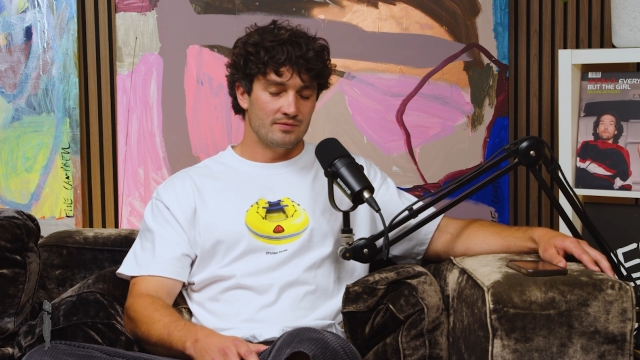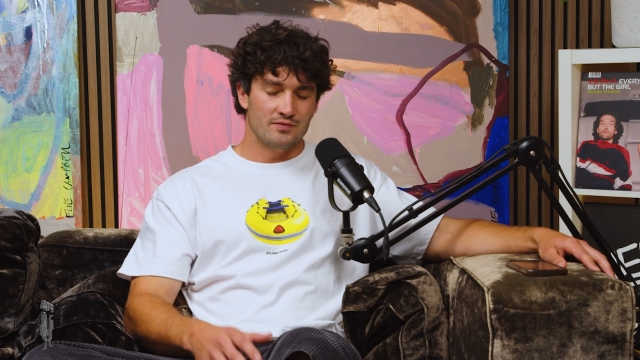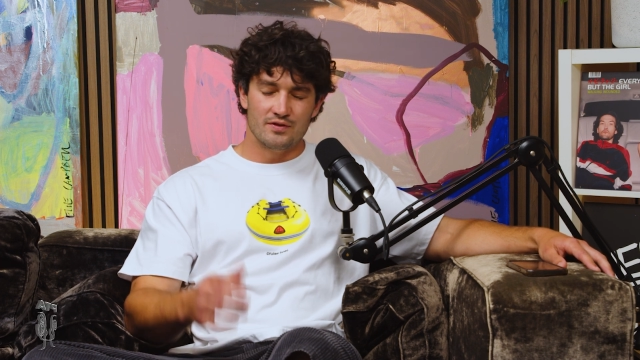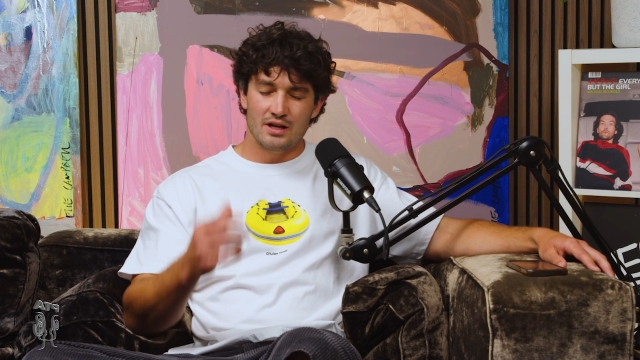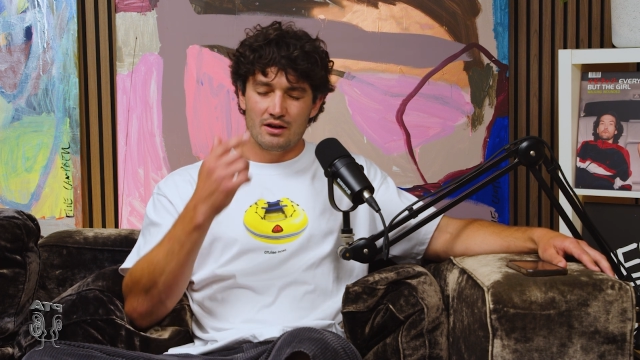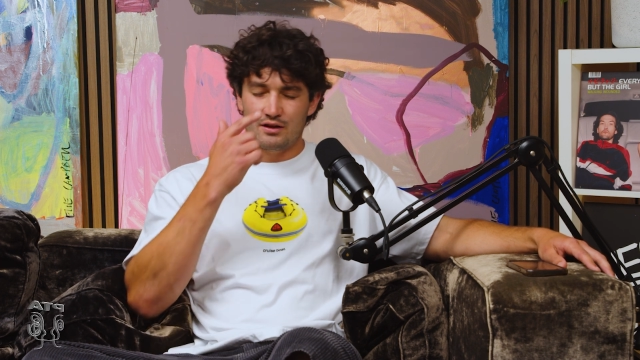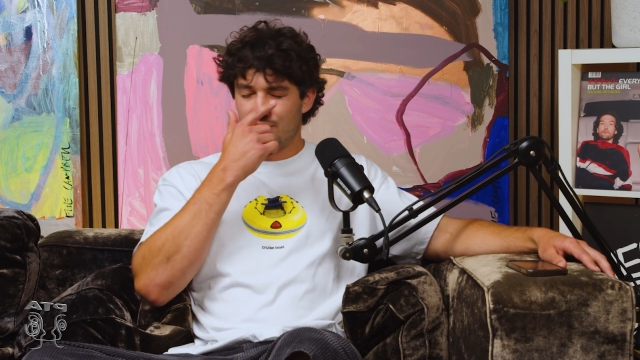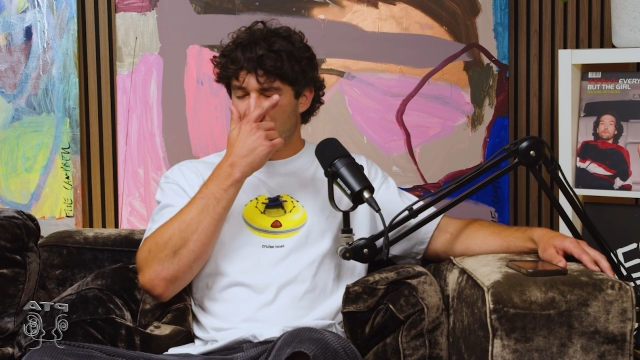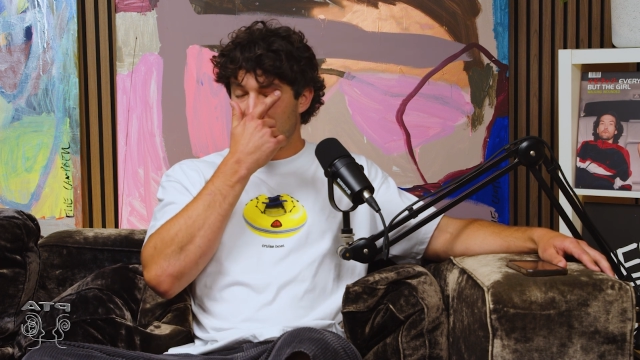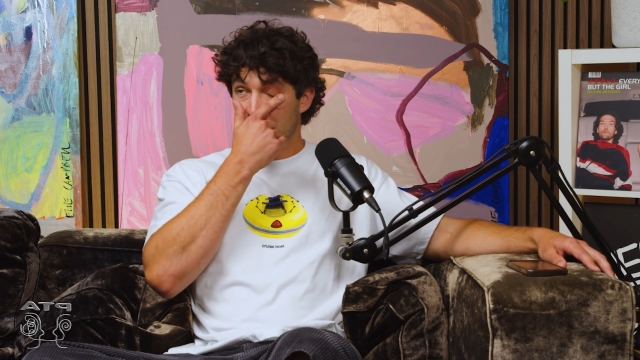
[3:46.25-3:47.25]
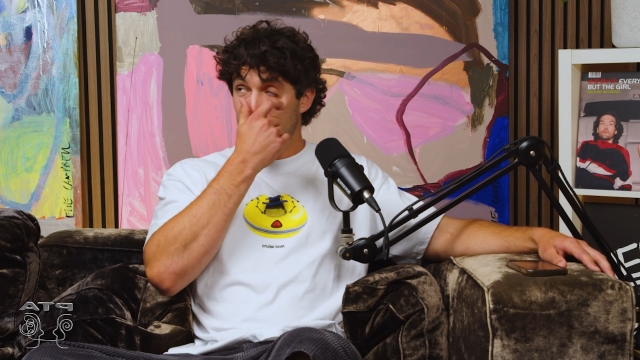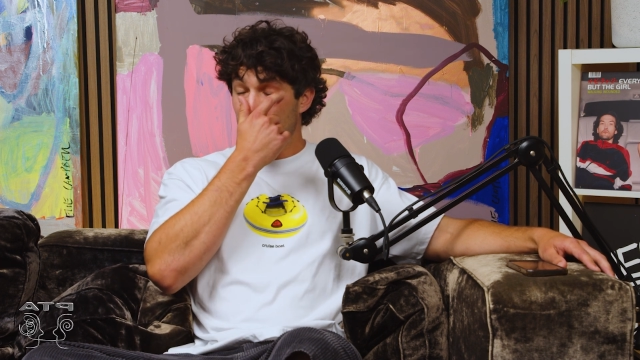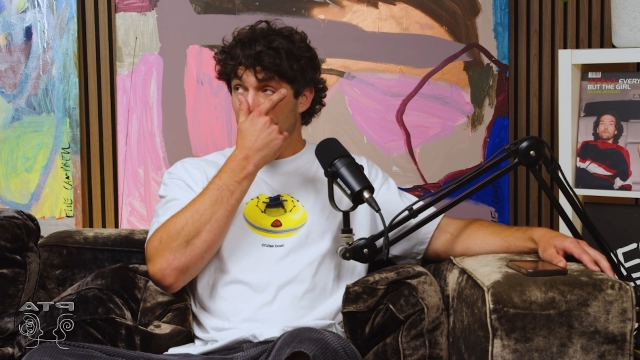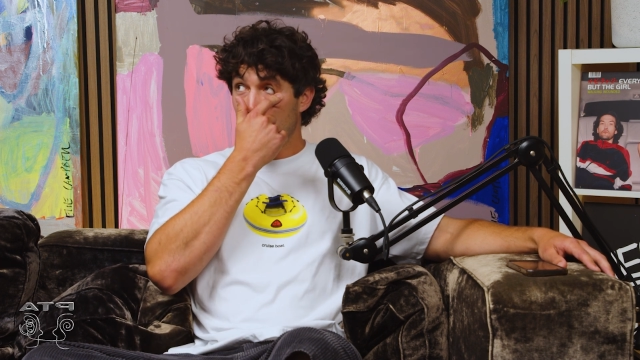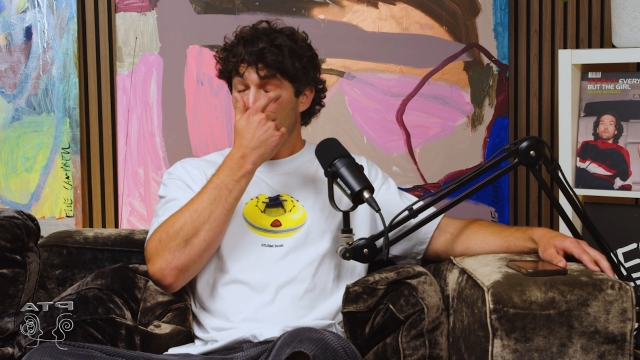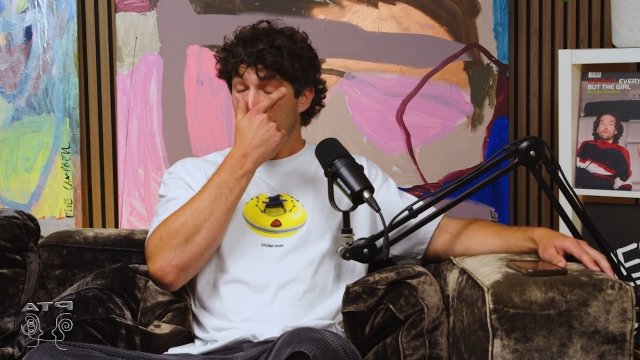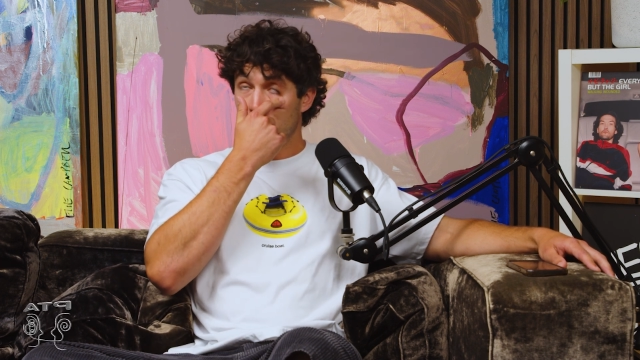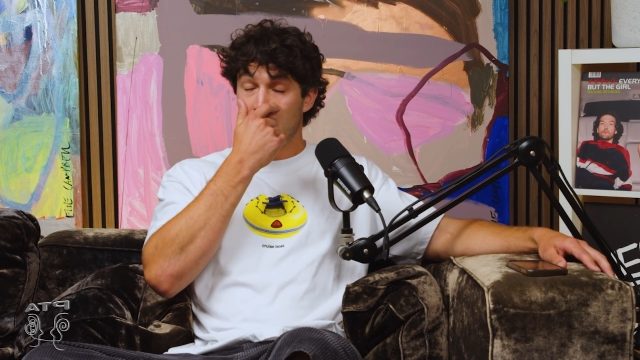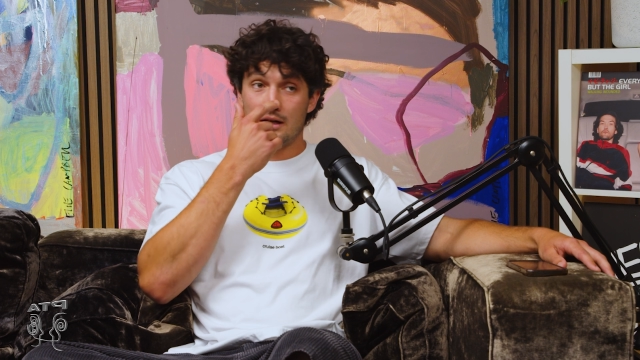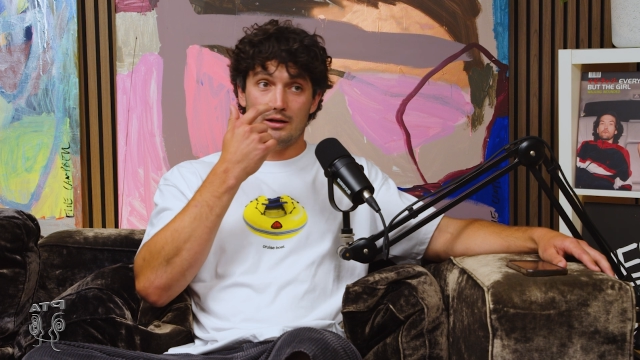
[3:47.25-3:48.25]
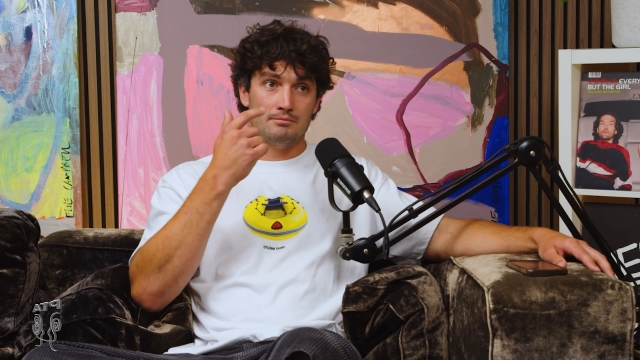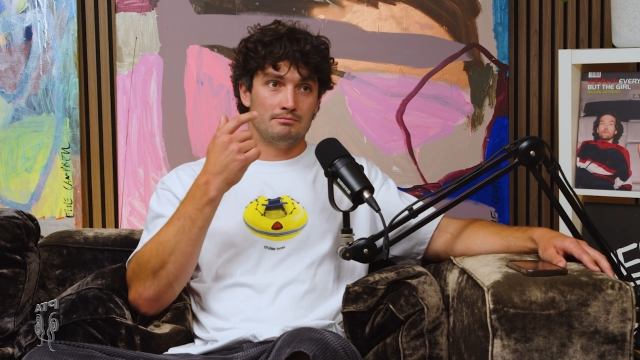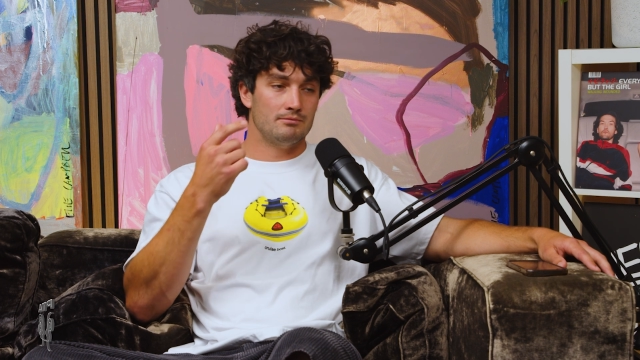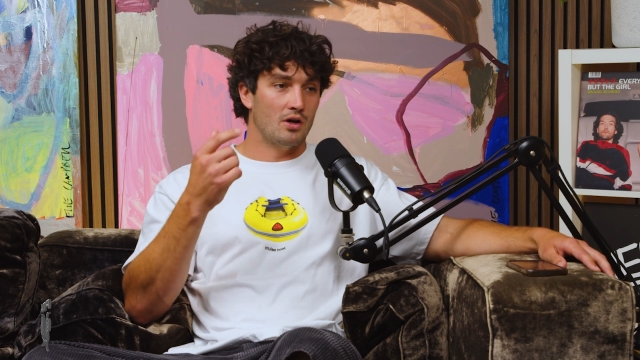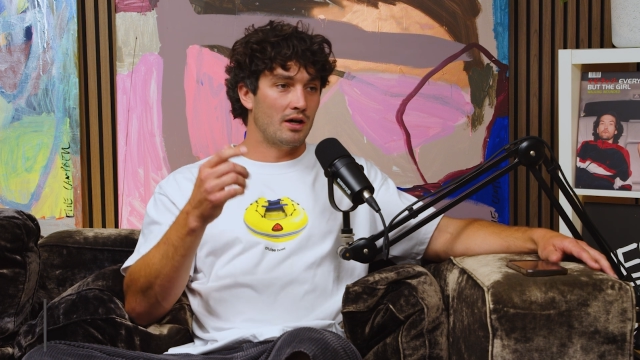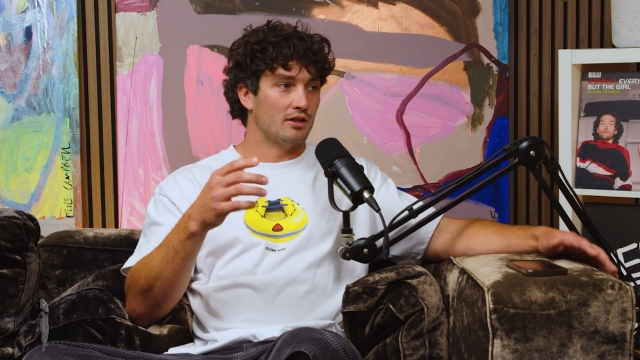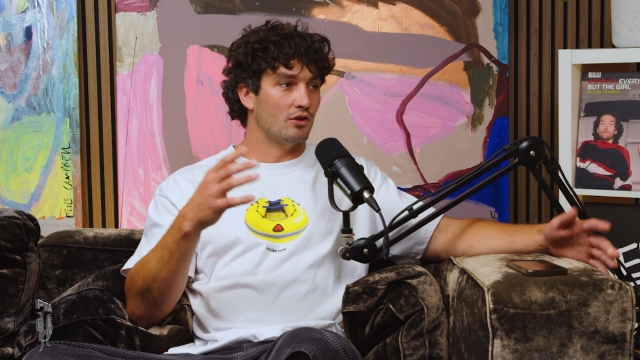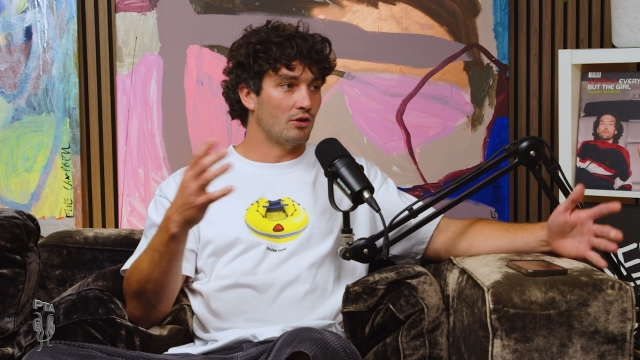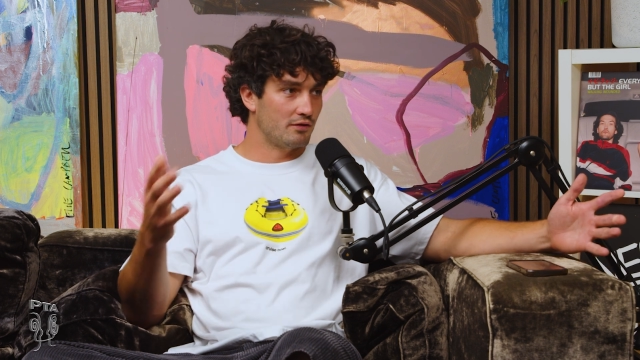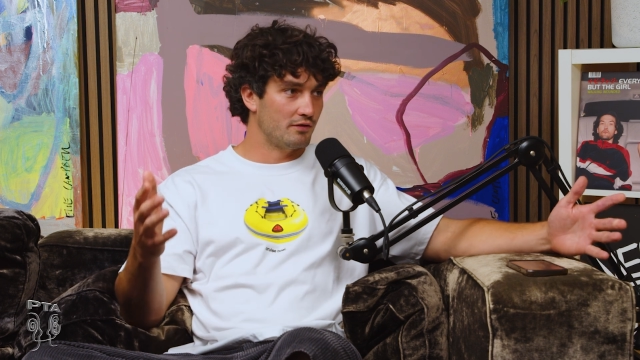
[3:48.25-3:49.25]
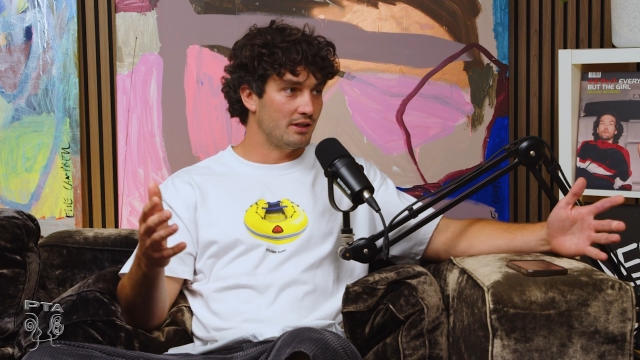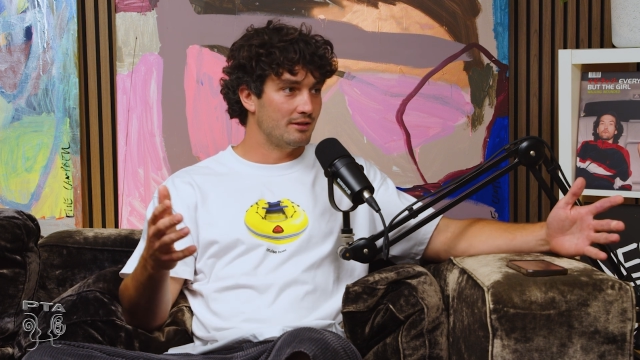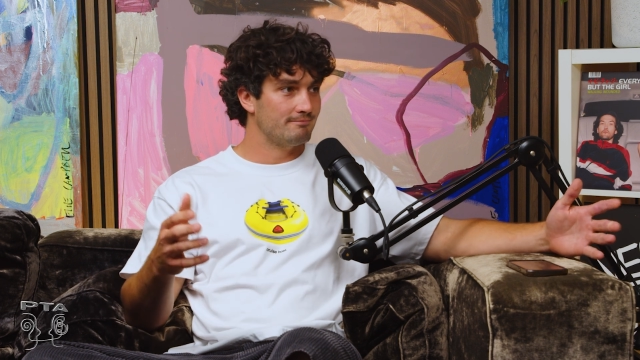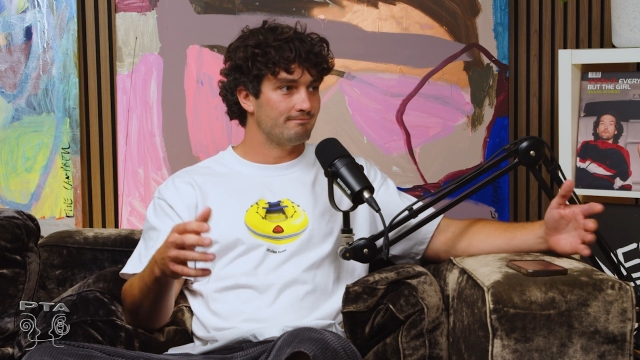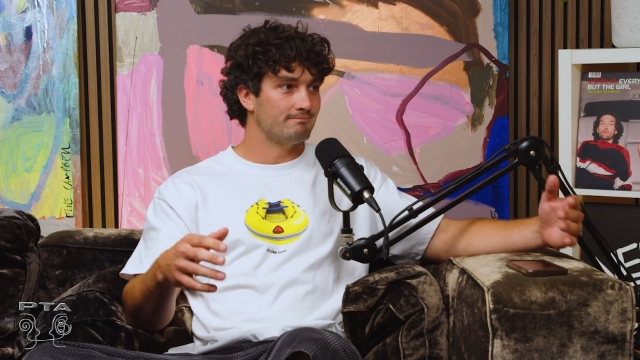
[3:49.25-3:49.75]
very, very similar iconography,